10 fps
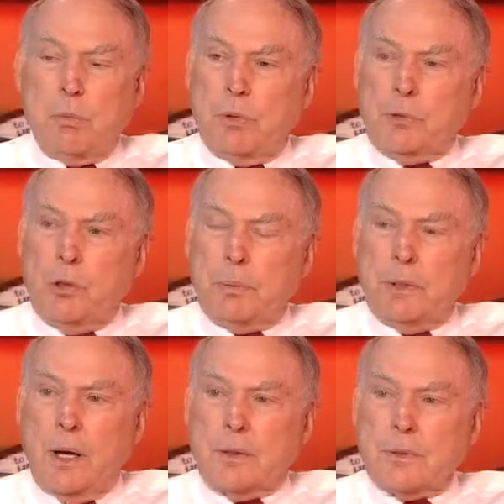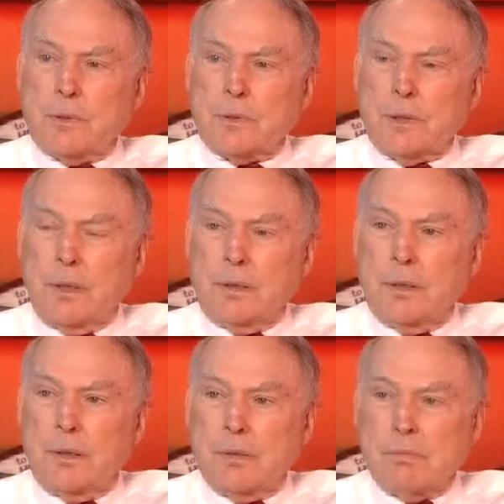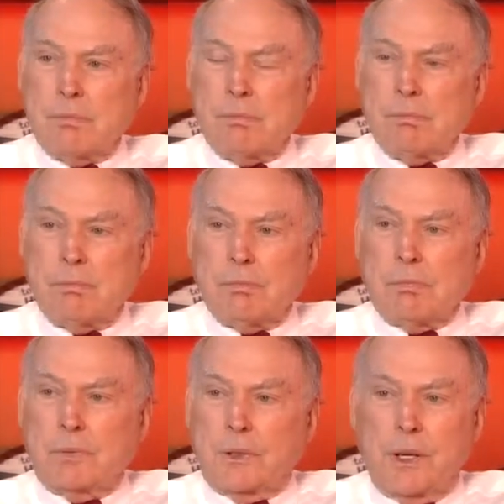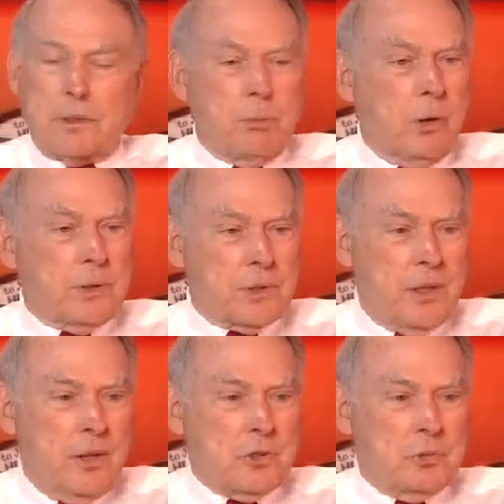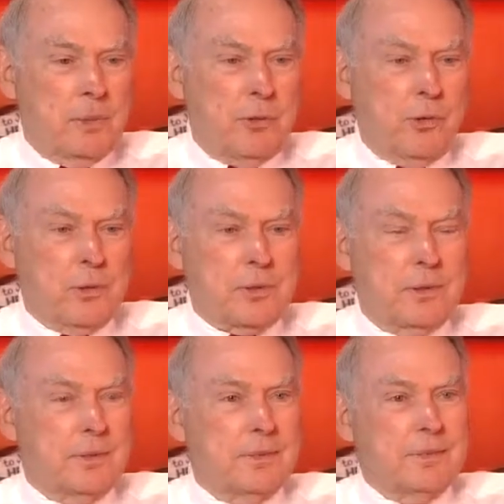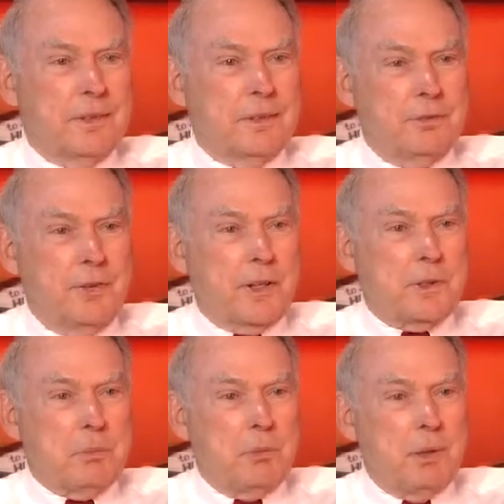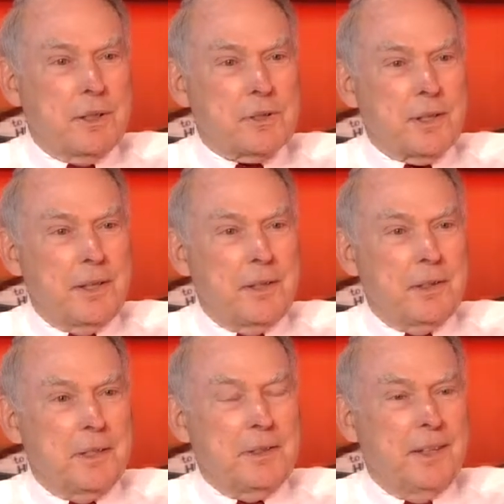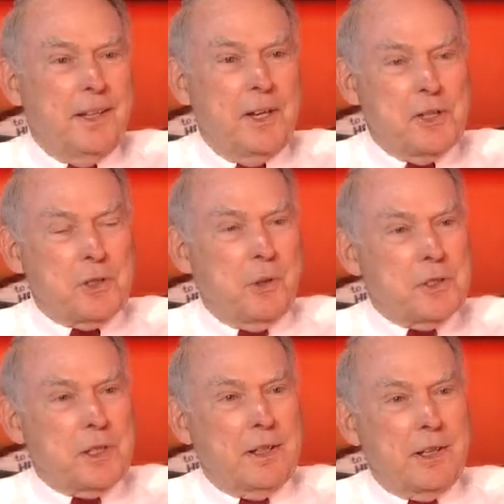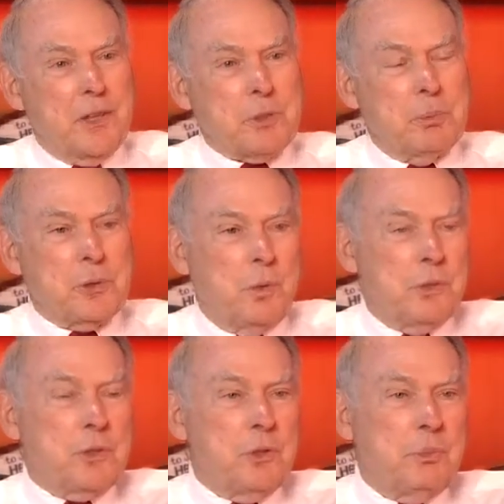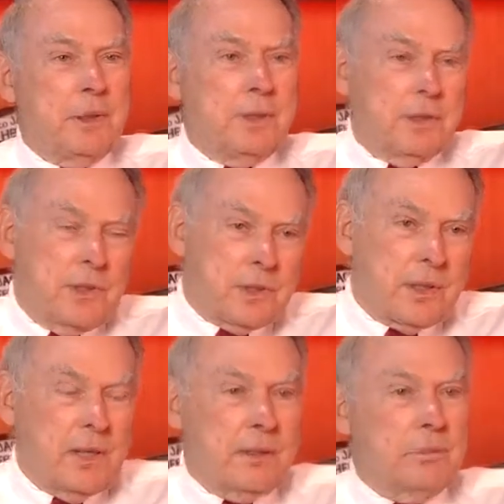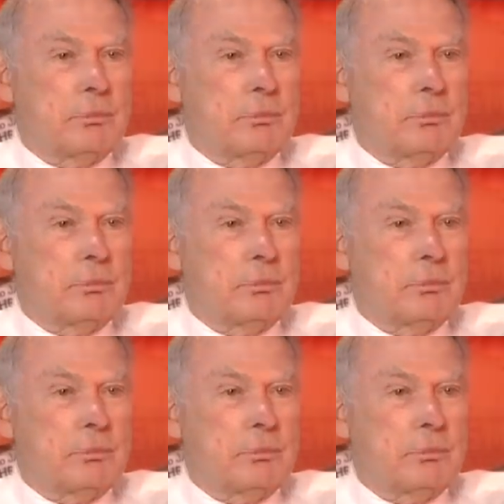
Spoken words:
with a group of doctors, and Dr. Marcus Cox was my first victim, you might say, and he started sending customers over to me, and it just kind of